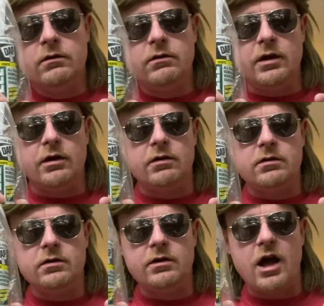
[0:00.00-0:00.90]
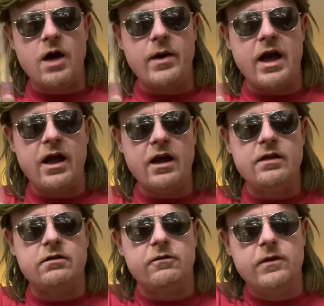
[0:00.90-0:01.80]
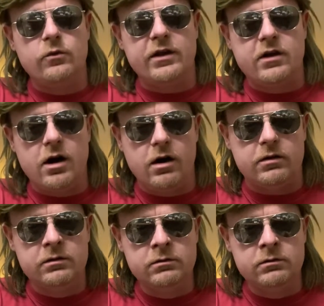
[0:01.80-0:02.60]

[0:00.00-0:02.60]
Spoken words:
You know, now my hands are filled with cock.